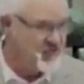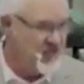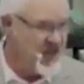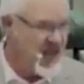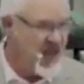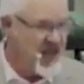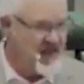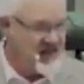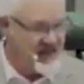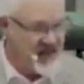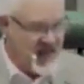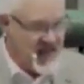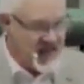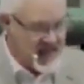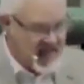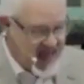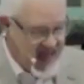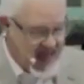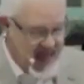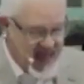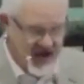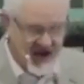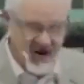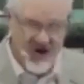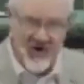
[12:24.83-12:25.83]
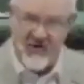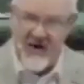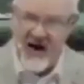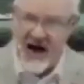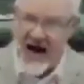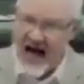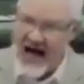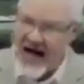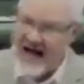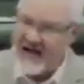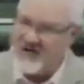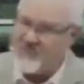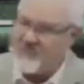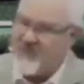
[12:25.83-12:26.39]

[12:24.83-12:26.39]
And they categorize